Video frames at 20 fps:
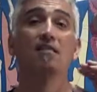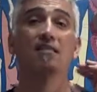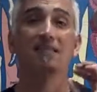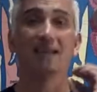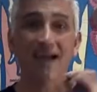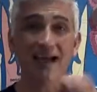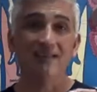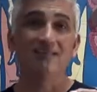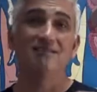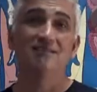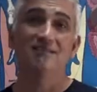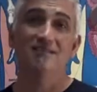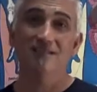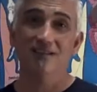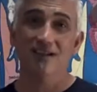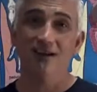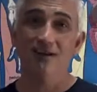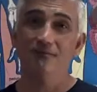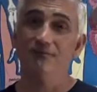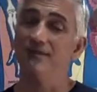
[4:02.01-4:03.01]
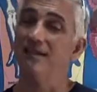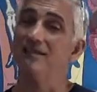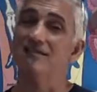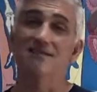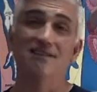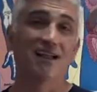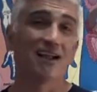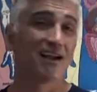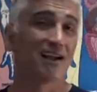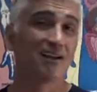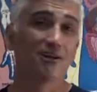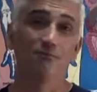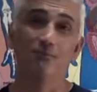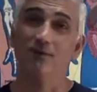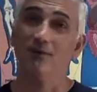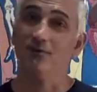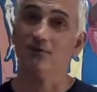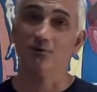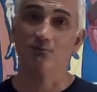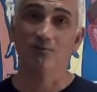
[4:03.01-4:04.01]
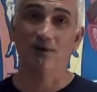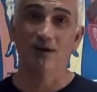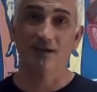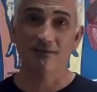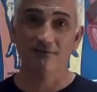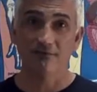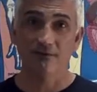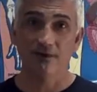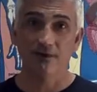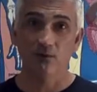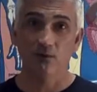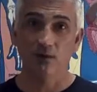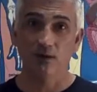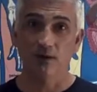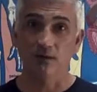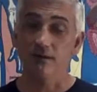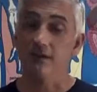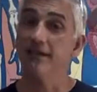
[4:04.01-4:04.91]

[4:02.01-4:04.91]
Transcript: That stuff, that's not going to build your body very well.